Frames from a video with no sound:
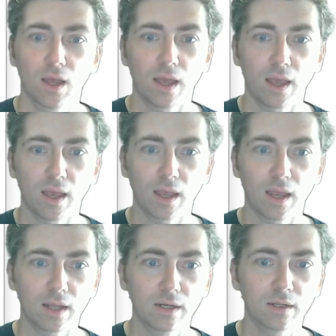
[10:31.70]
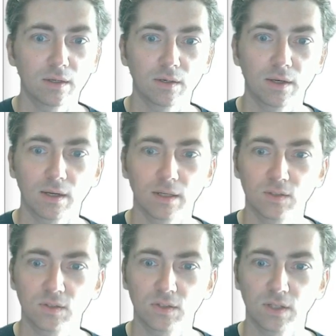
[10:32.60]
And
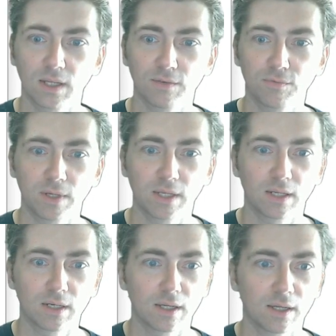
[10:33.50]
let's see if we can